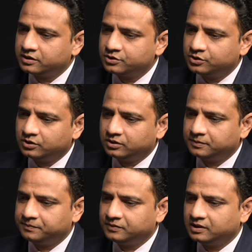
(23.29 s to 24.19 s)

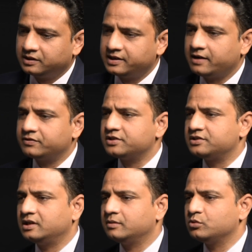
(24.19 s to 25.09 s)
So the average
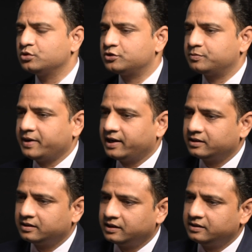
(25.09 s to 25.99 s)
CMO
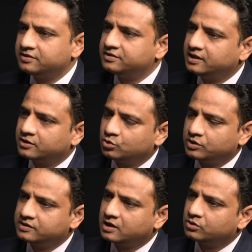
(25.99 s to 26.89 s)
span in the
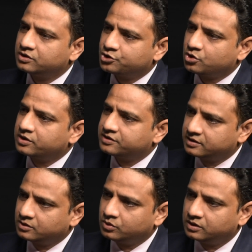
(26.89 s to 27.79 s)
CXO is now the shortest
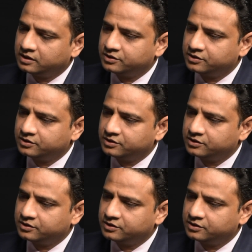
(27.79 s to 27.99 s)
in the world.